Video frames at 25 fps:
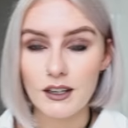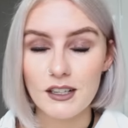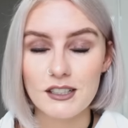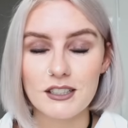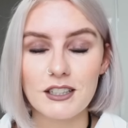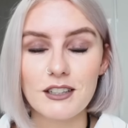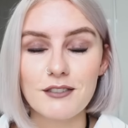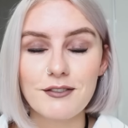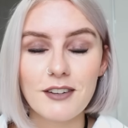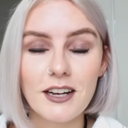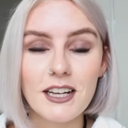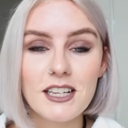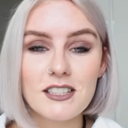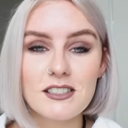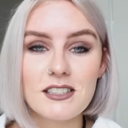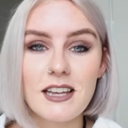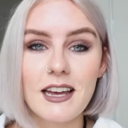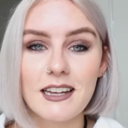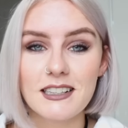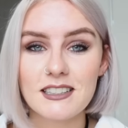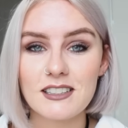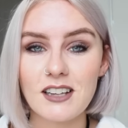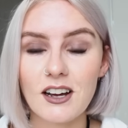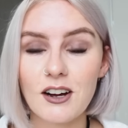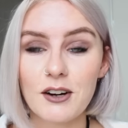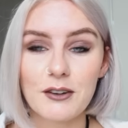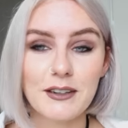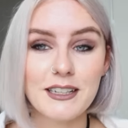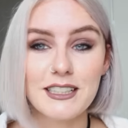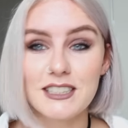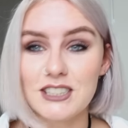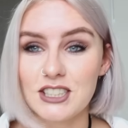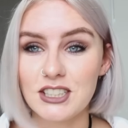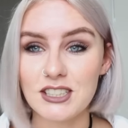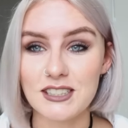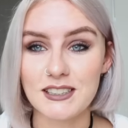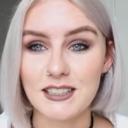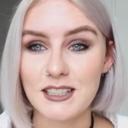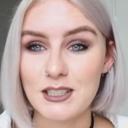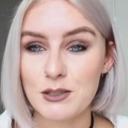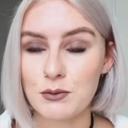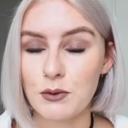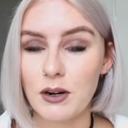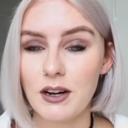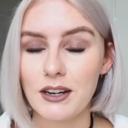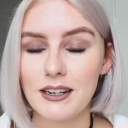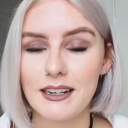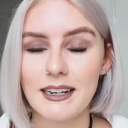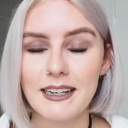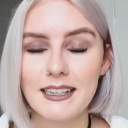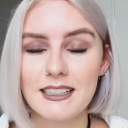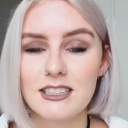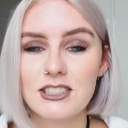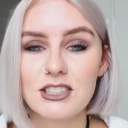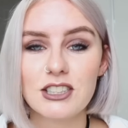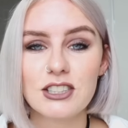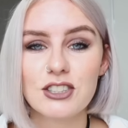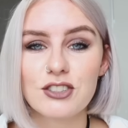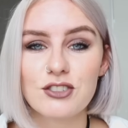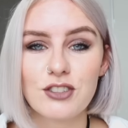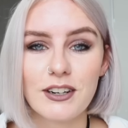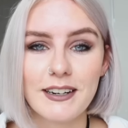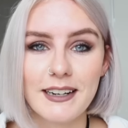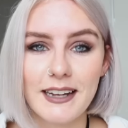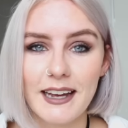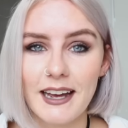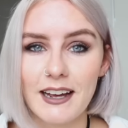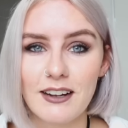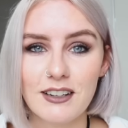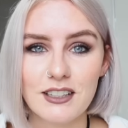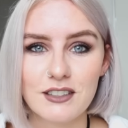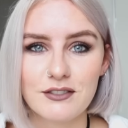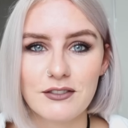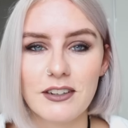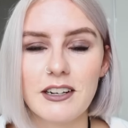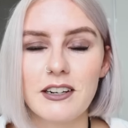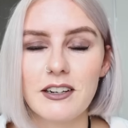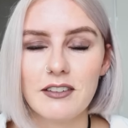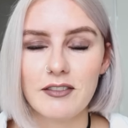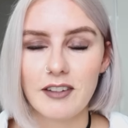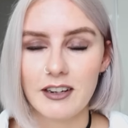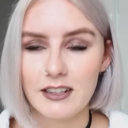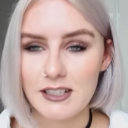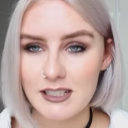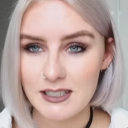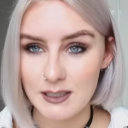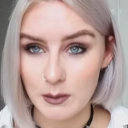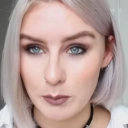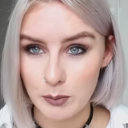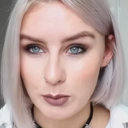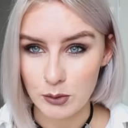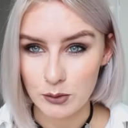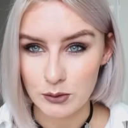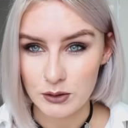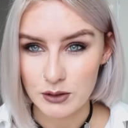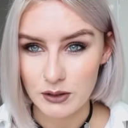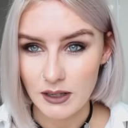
So the first hairstyle is just this one. It's just straight hair, it's very, very simple.